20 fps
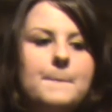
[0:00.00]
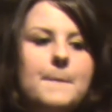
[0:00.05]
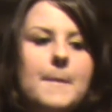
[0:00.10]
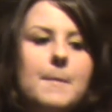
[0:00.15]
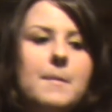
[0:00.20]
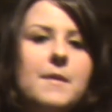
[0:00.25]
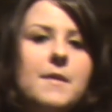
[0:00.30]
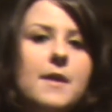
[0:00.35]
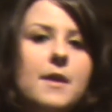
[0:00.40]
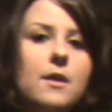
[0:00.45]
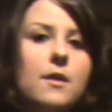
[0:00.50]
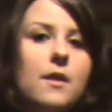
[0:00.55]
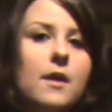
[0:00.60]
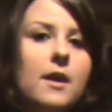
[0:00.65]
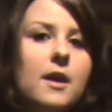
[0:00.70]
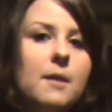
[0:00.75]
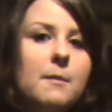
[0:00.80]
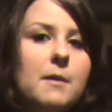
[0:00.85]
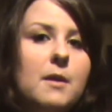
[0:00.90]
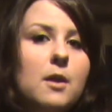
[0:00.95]
Maybe that'll
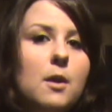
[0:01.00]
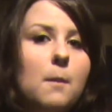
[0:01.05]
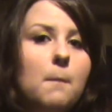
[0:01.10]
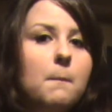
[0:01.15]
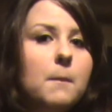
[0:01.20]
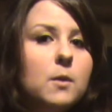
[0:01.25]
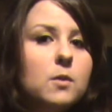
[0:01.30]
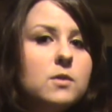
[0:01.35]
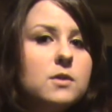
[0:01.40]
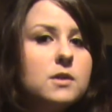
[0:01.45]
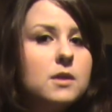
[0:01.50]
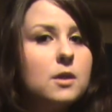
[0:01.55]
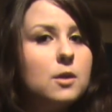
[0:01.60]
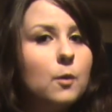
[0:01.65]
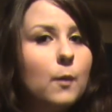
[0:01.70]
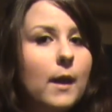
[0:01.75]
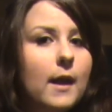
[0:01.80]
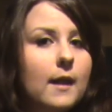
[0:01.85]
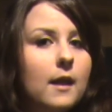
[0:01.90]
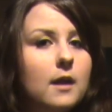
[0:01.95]
like give me a little boost in
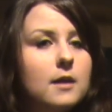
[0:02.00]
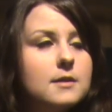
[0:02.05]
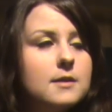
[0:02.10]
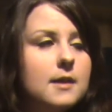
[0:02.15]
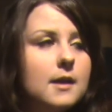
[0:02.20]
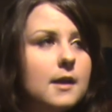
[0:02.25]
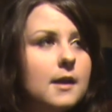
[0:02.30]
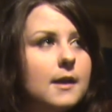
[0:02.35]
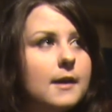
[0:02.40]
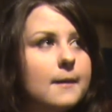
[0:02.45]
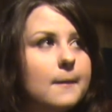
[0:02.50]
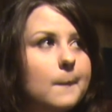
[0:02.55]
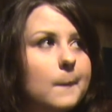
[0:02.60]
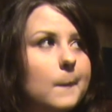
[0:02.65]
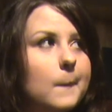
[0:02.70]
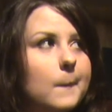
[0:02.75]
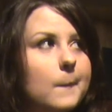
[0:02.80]
the weight loss area.